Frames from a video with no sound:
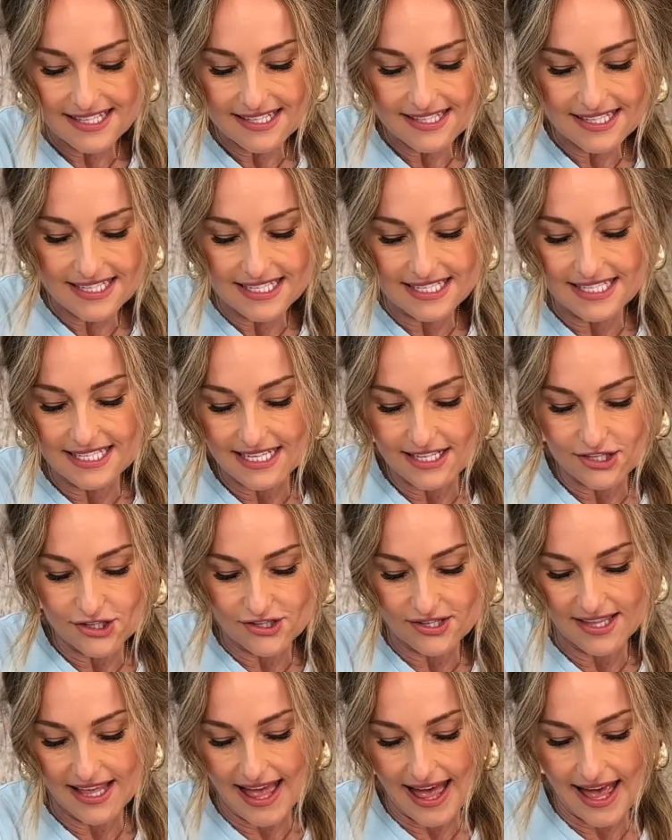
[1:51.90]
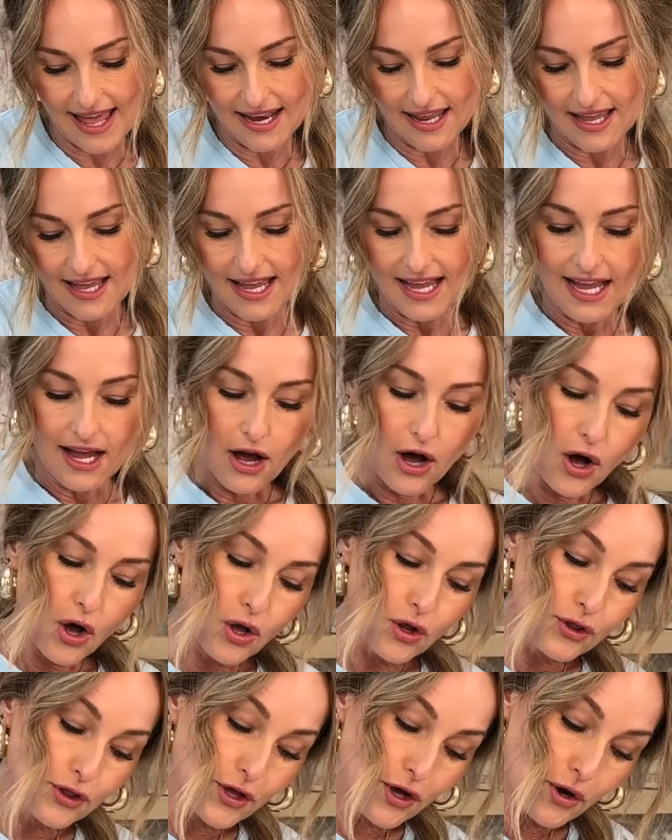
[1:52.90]
is a dish that,
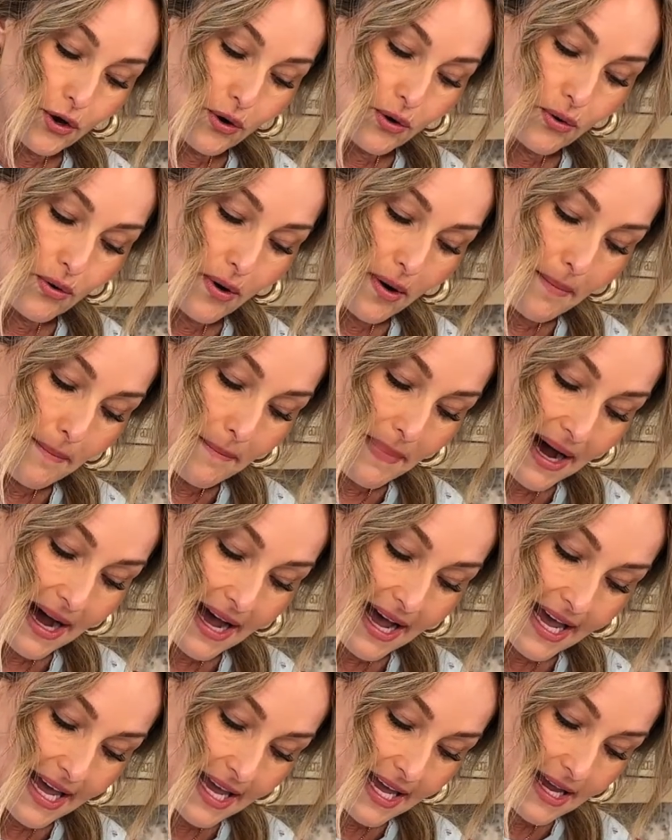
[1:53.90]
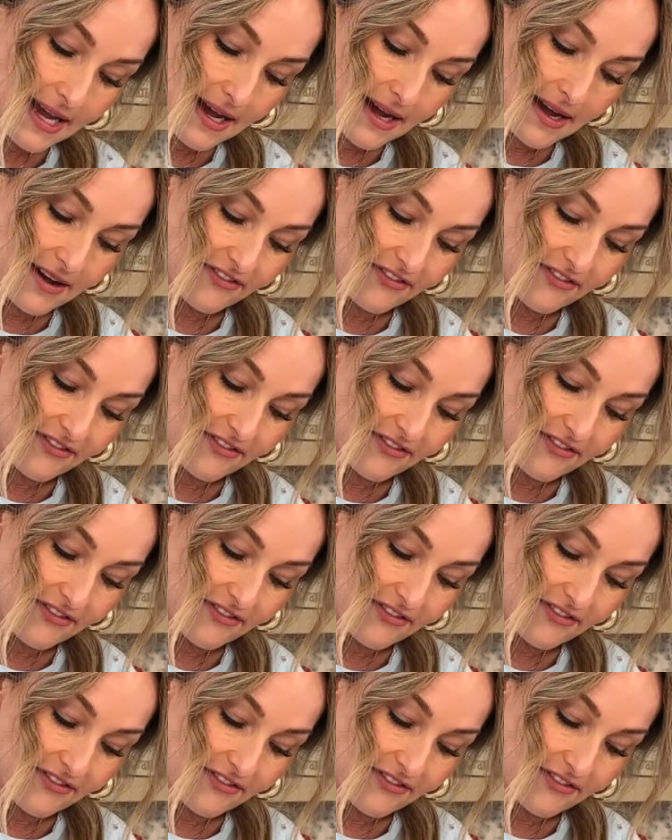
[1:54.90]
although my